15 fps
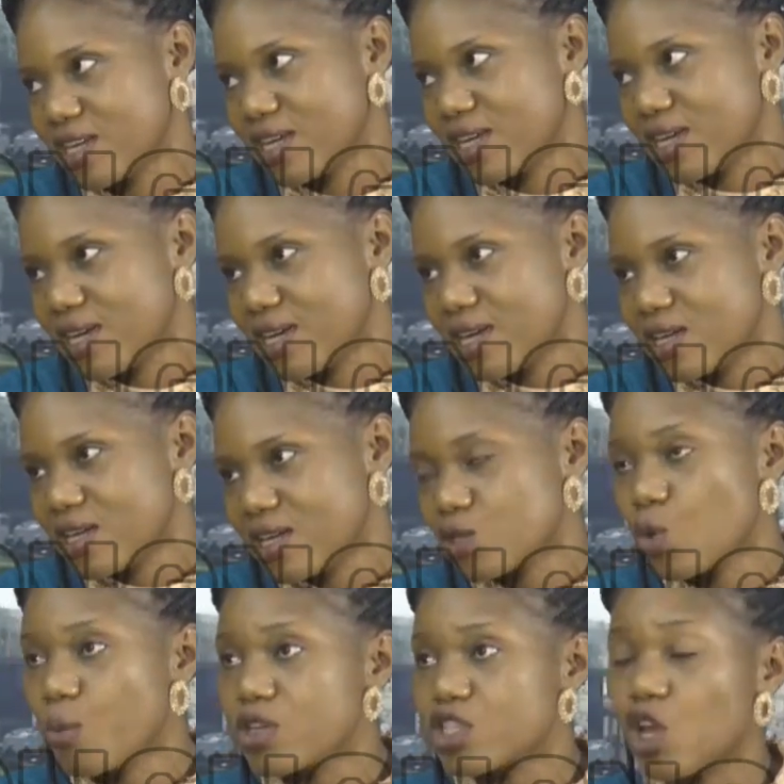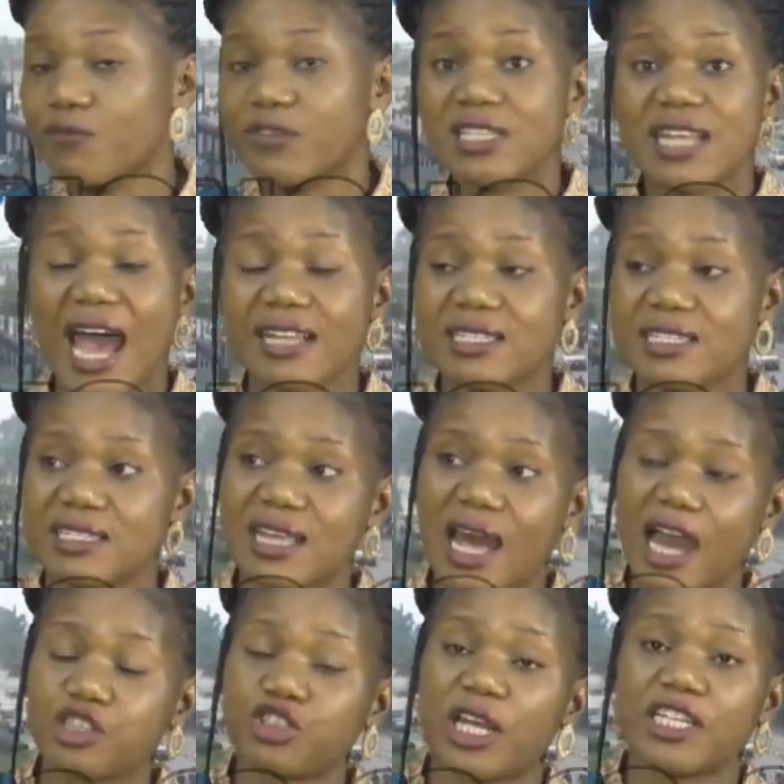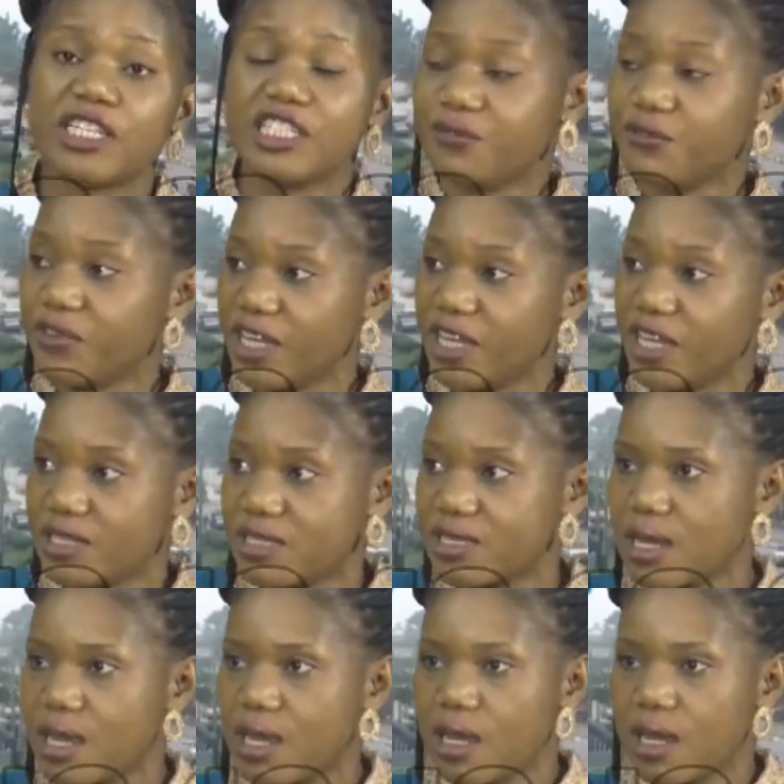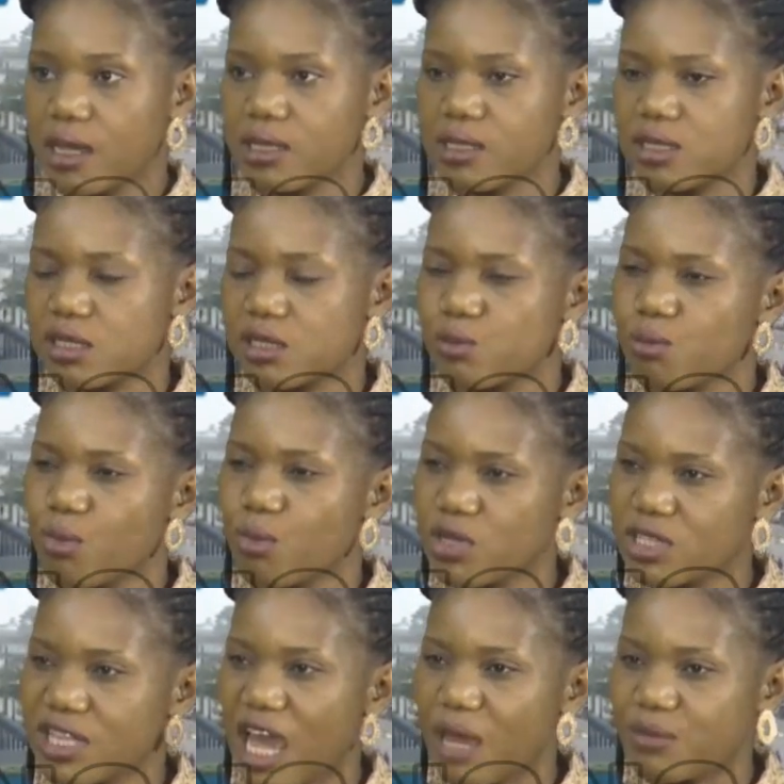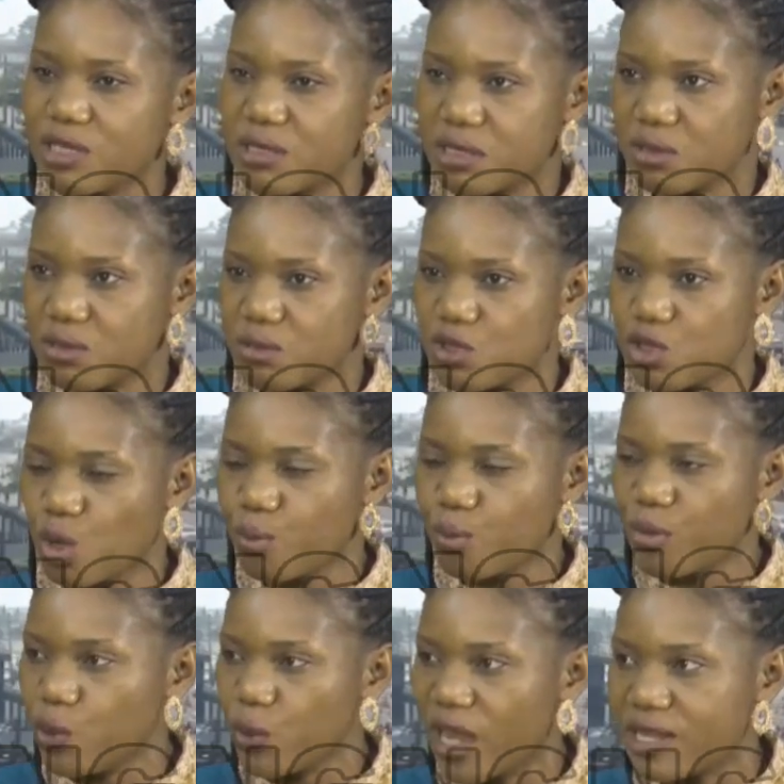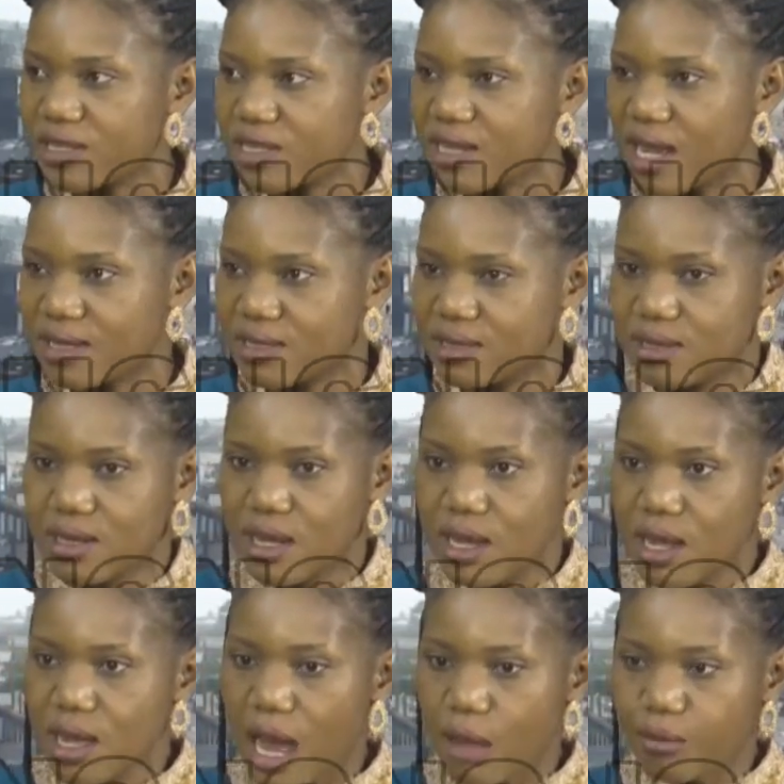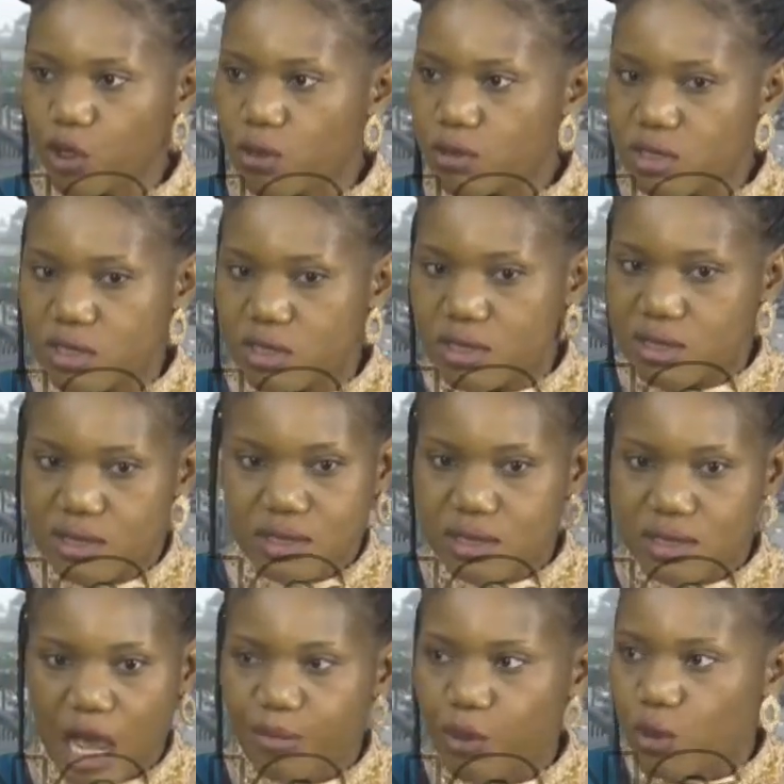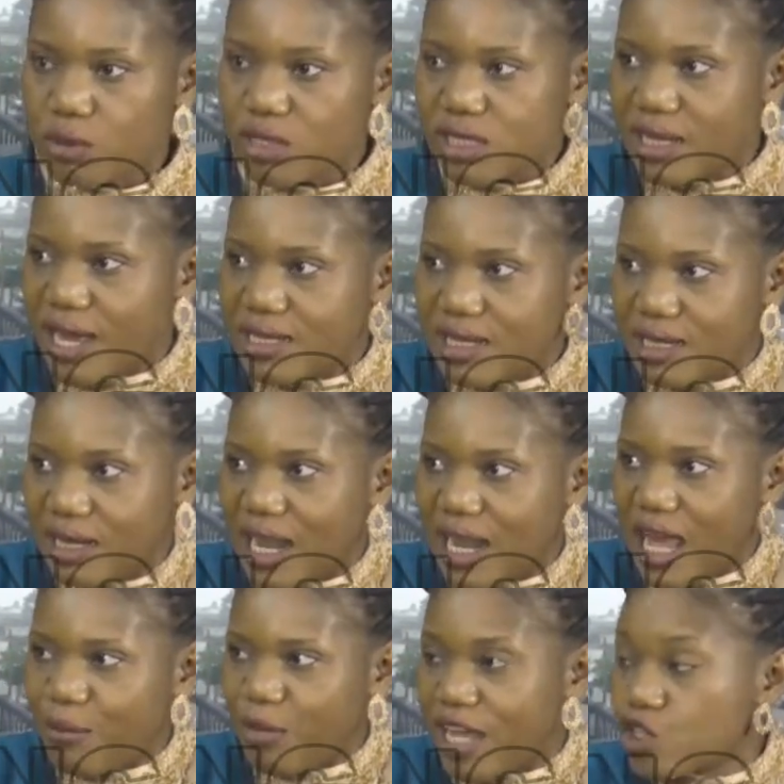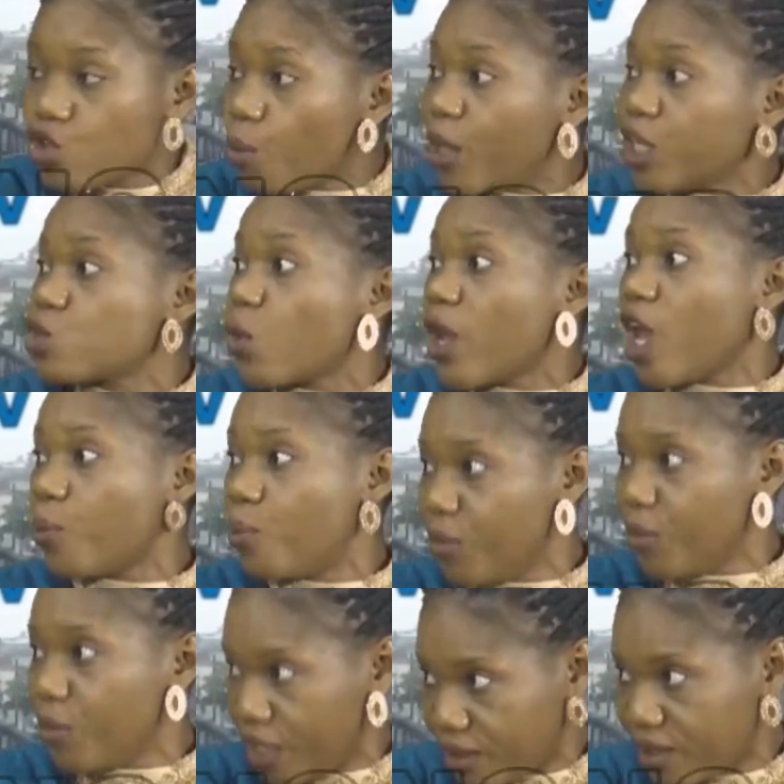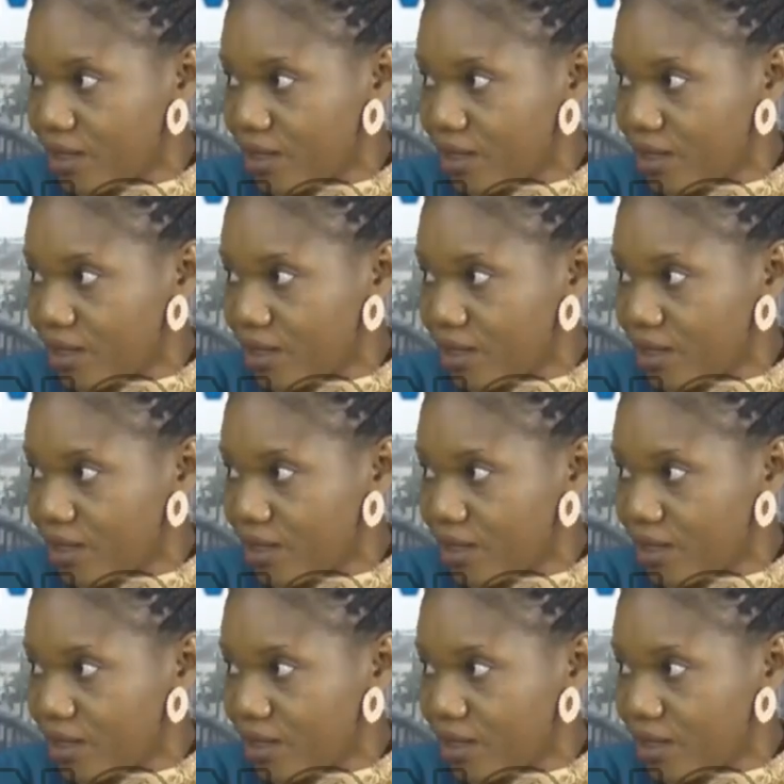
Okay. So most of these artists that actually deviate is most times some may look at it as I'm not yet in the limelight. Nobody to help me.